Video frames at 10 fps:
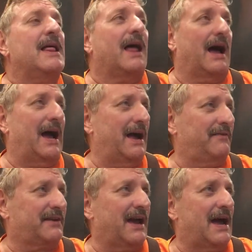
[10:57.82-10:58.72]

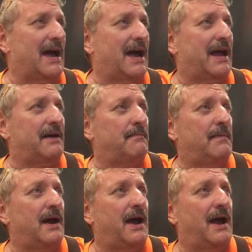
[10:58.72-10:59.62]
I've got a
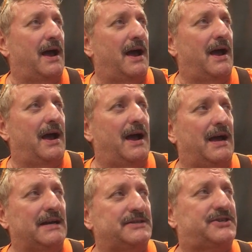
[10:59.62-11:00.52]

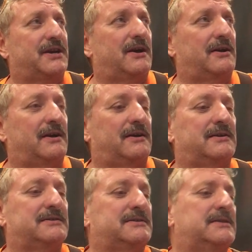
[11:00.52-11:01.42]
mansion
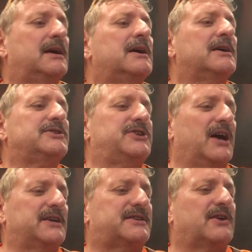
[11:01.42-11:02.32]

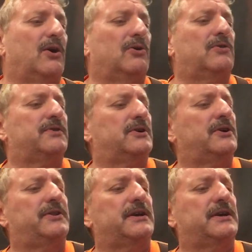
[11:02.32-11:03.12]
just over the